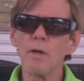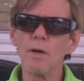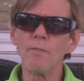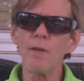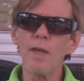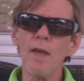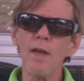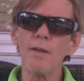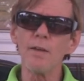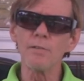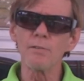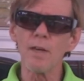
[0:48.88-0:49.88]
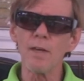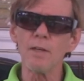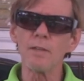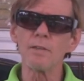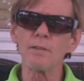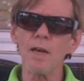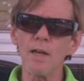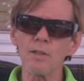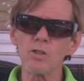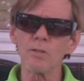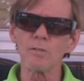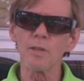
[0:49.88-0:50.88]
of NSA
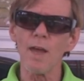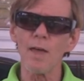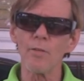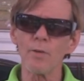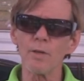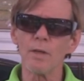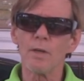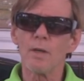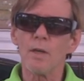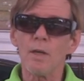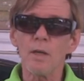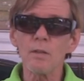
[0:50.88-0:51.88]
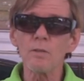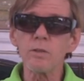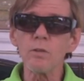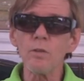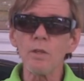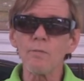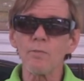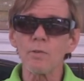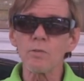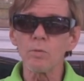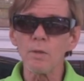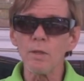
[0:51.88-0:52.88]
intelligence gathering, including
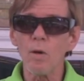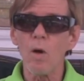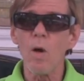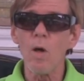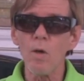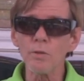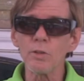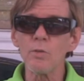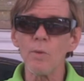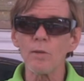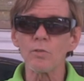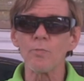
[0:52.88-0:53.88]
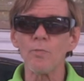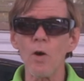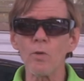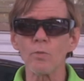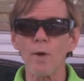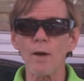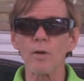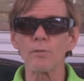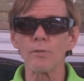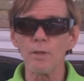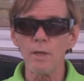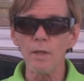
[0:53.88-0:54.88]
virtually all U.S. phone
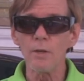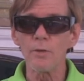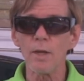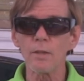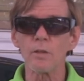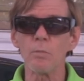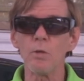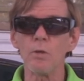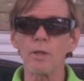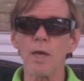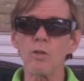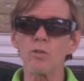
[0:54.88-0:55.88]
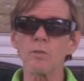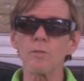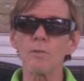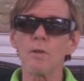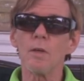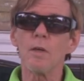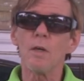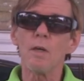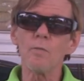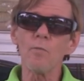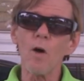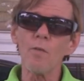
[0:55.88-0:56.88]
records and internet communications
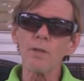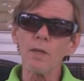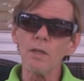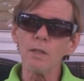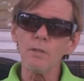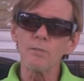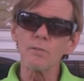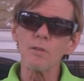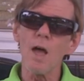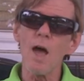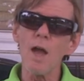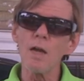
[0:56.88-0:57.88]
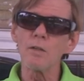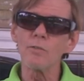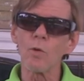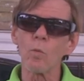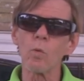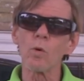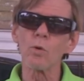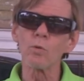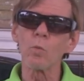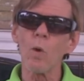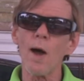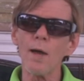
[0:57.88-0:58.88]
involving at least 9 of the
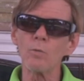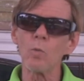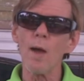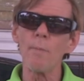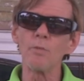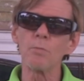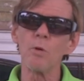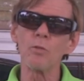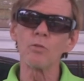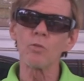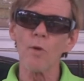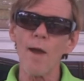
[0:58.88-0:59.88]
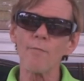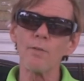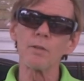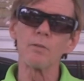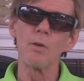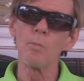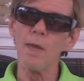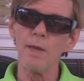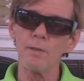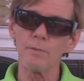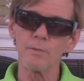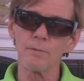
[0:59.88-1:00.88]
World Wide Web's most trafficked
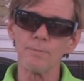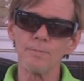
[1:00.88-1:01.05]
domains.